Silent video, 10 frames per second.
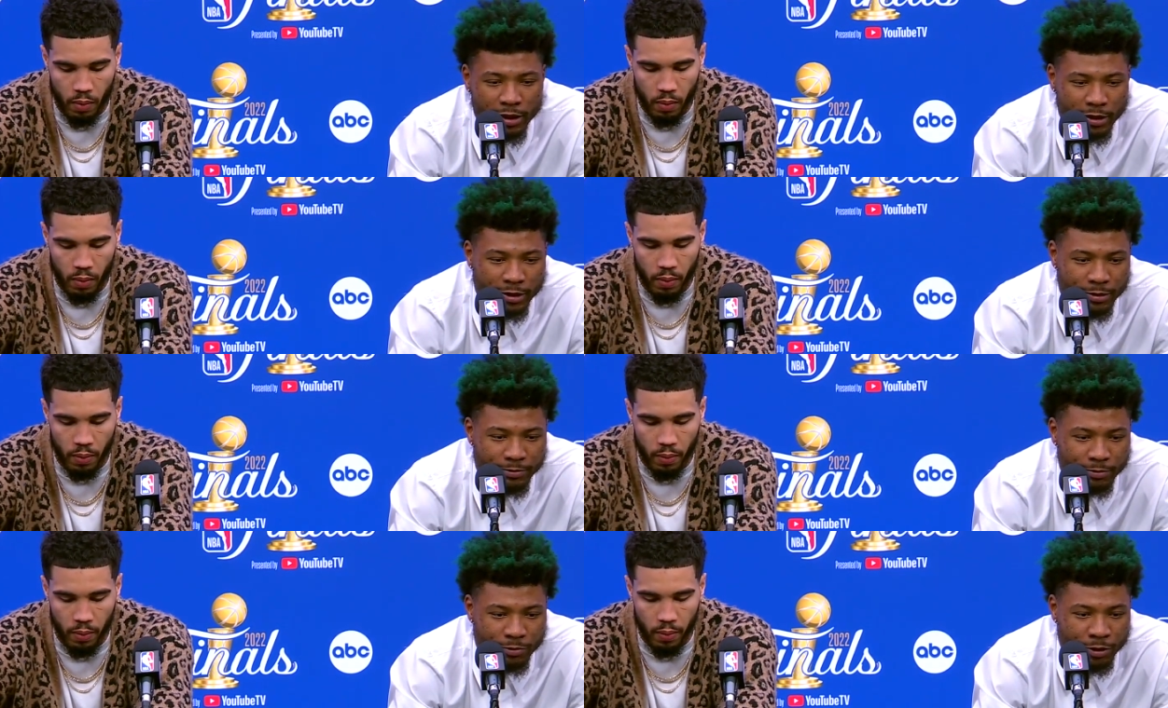
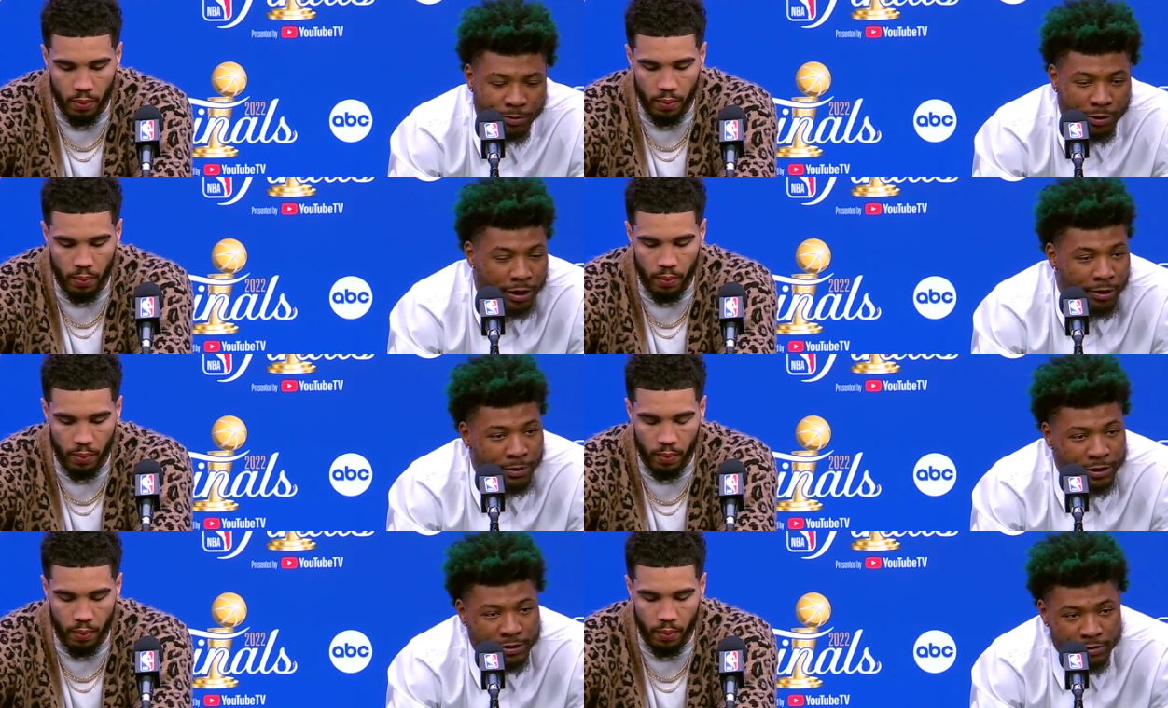Speaker 1: Um, we didn't play our
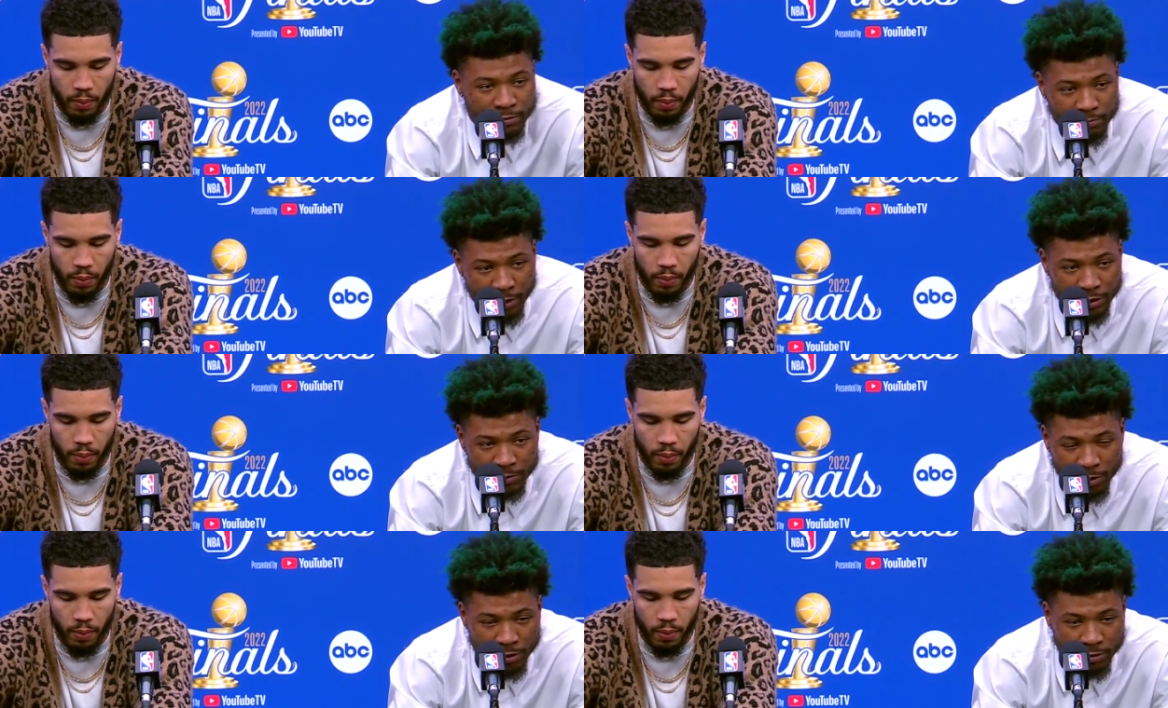best
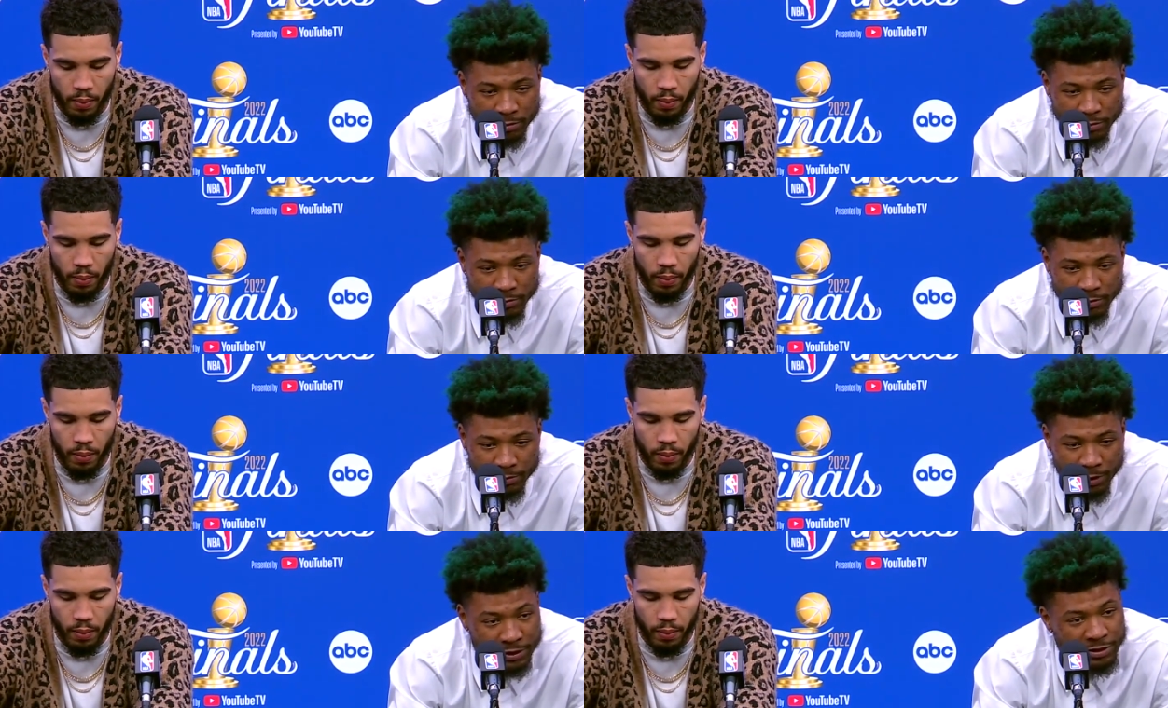basketball,
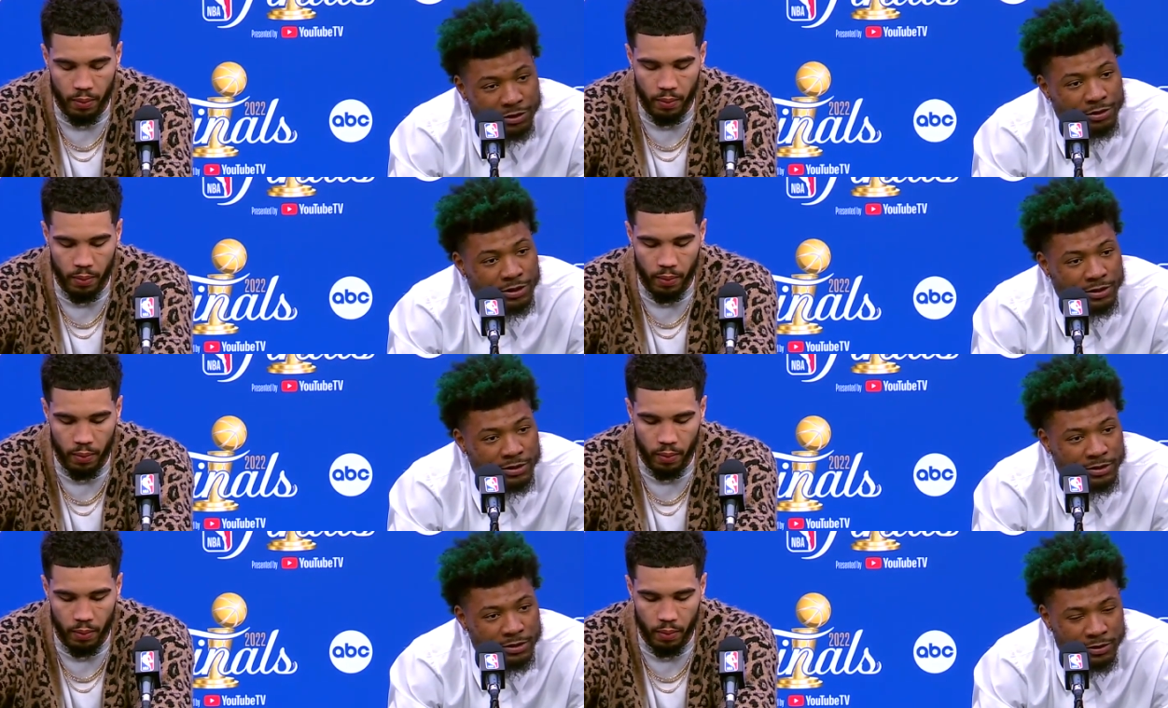best series.
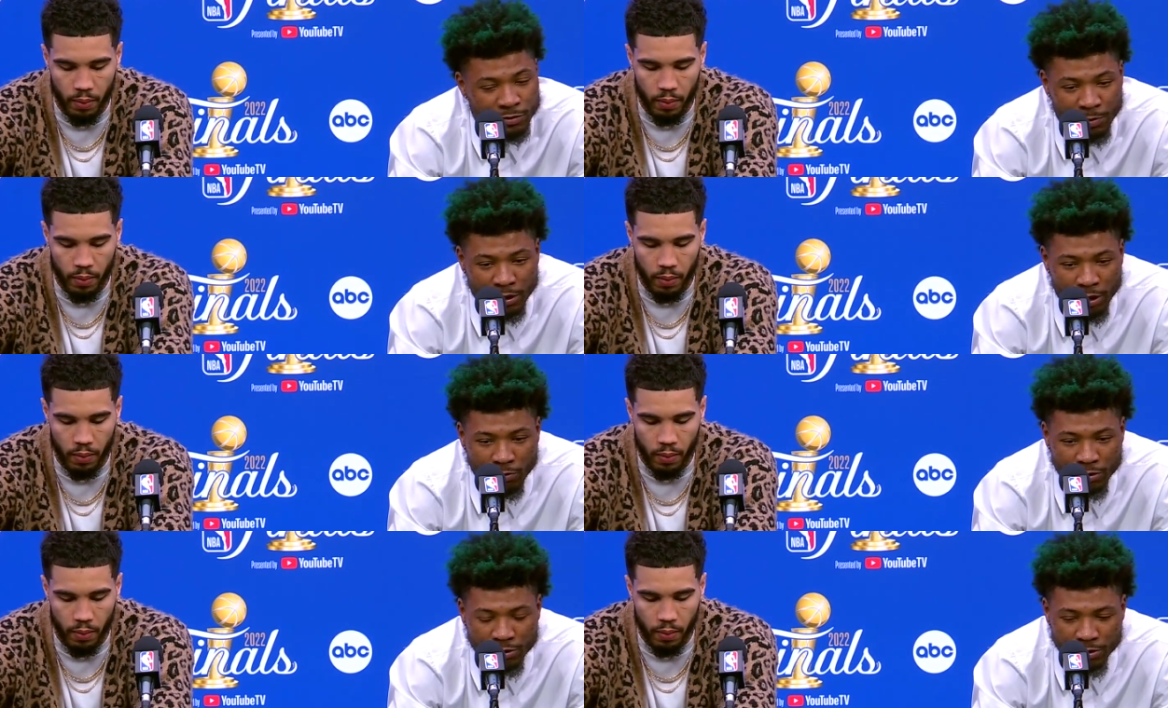This is probably our
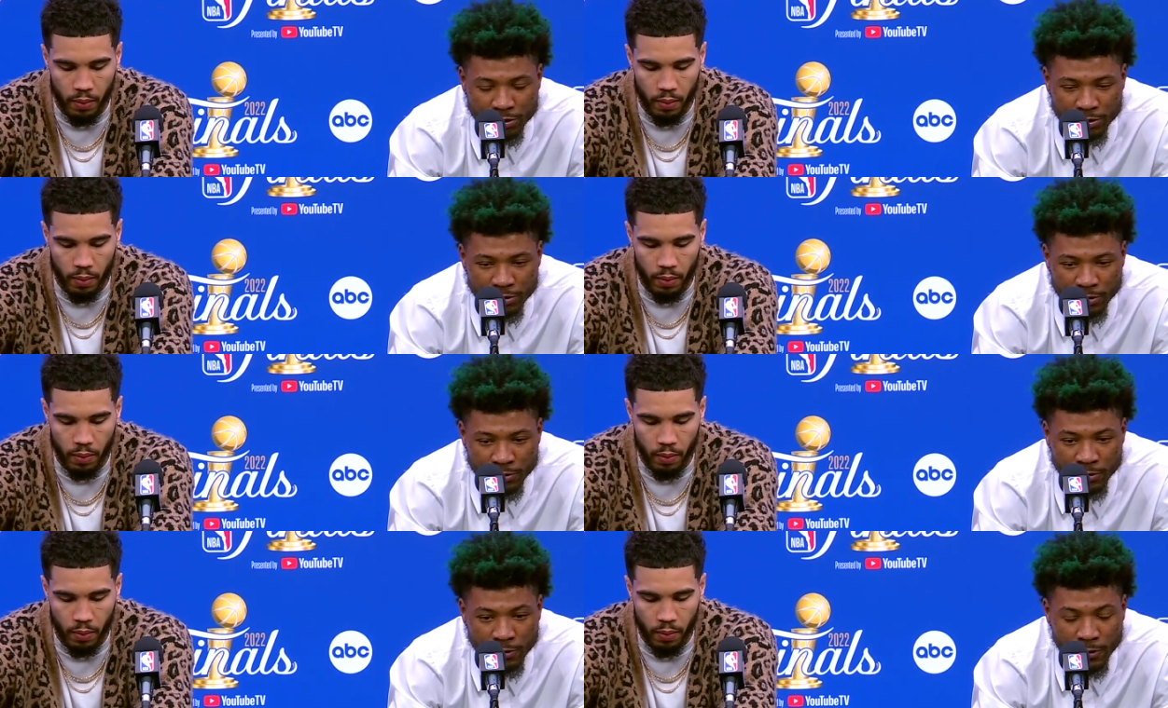worst series. So
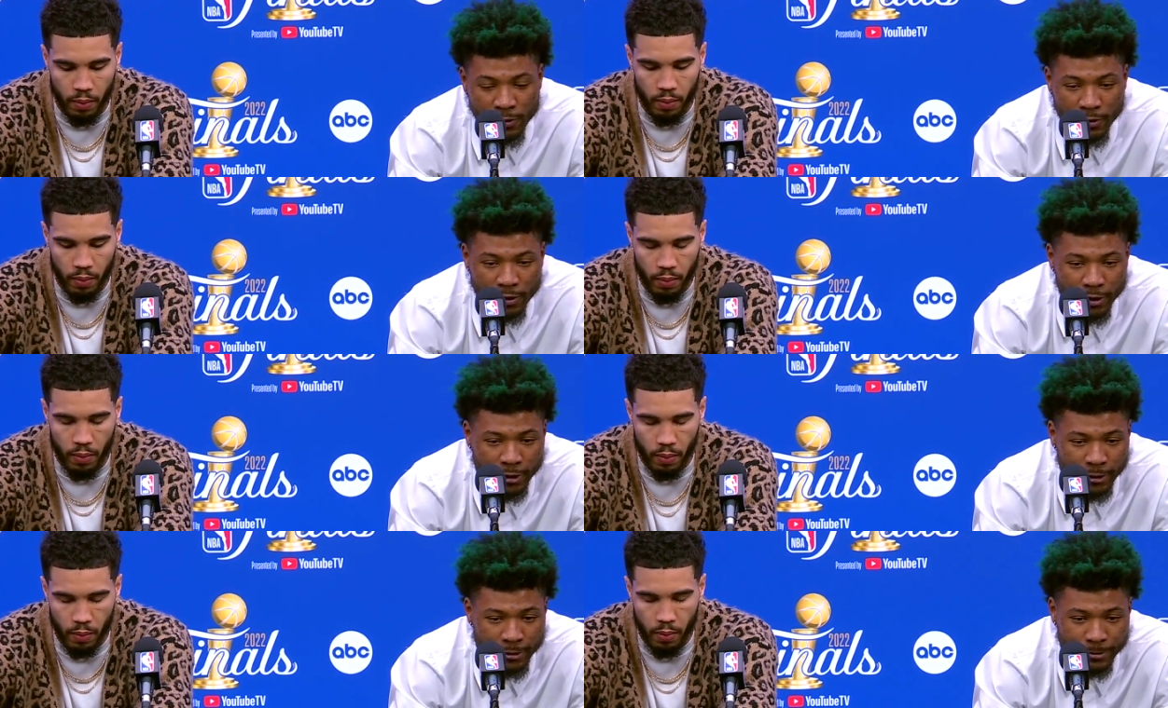
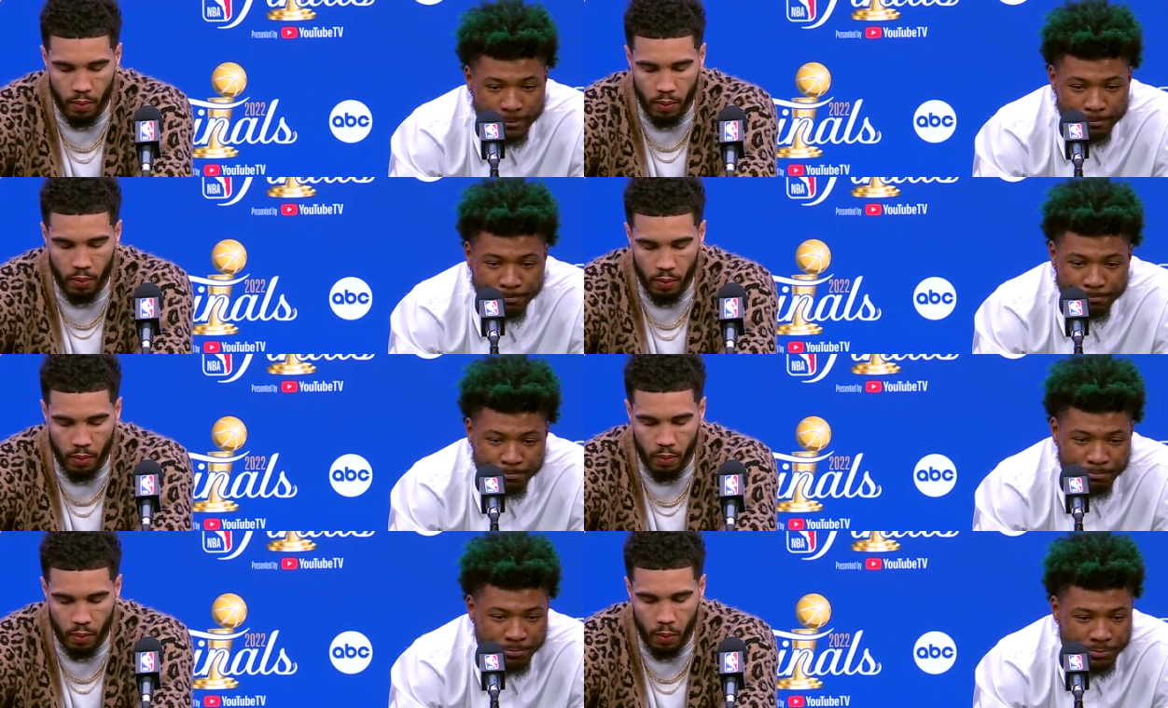um,
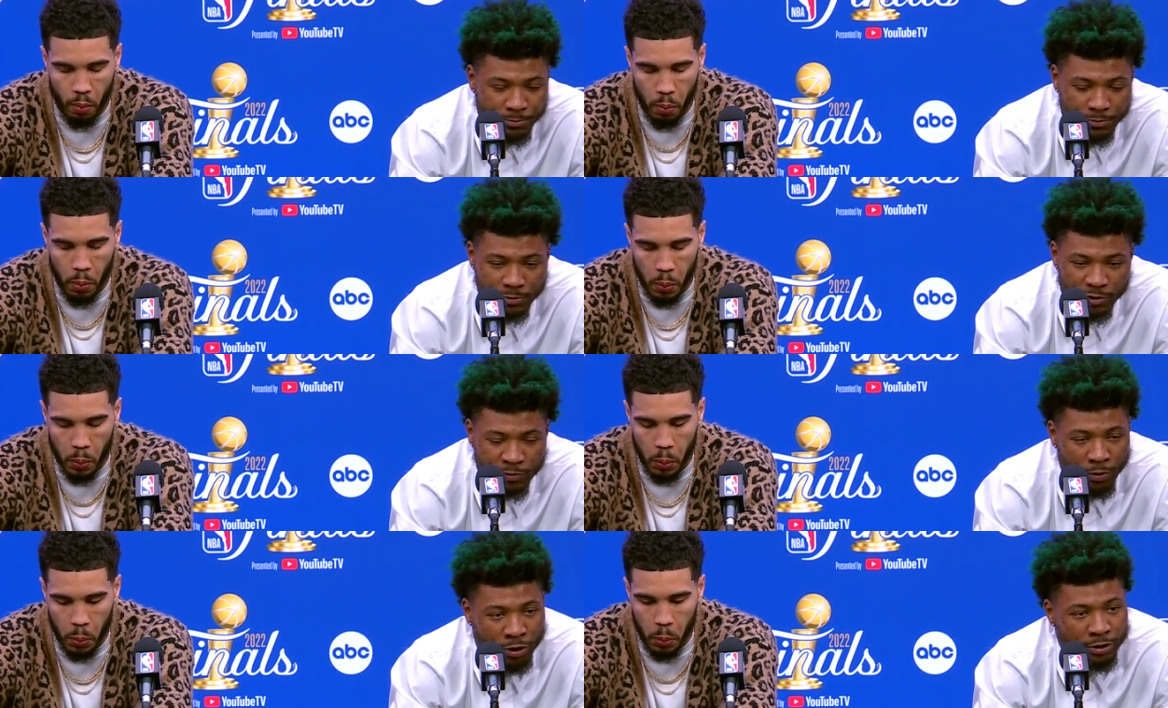it's
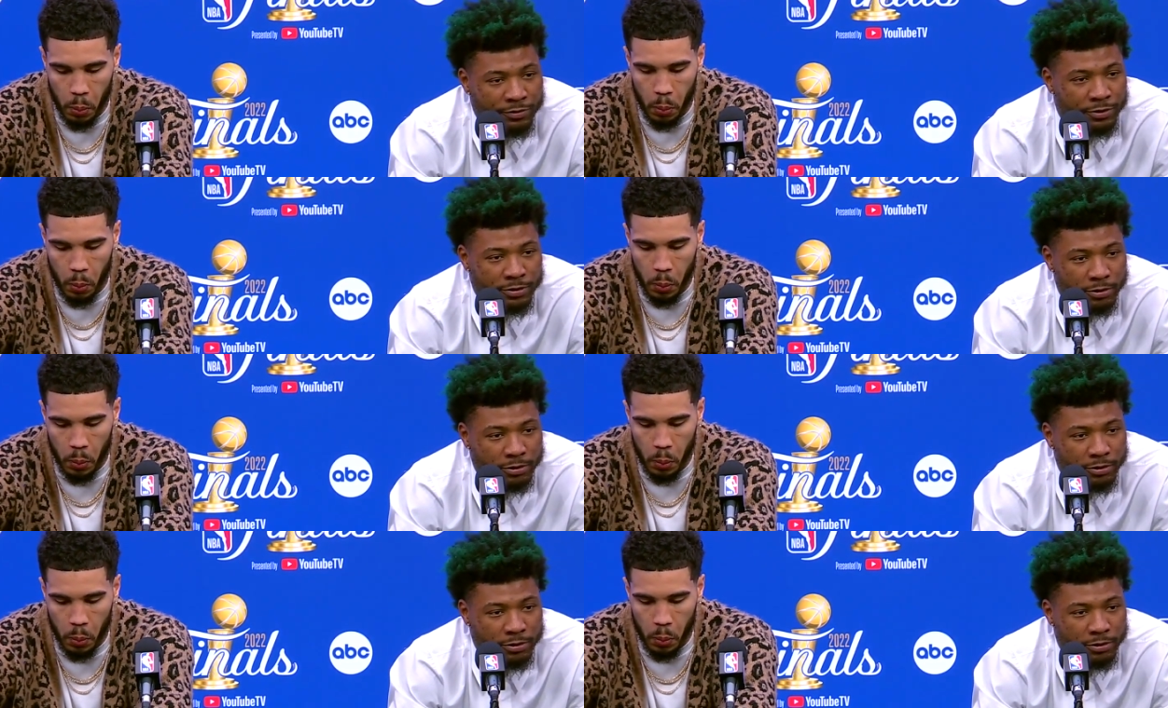part of it.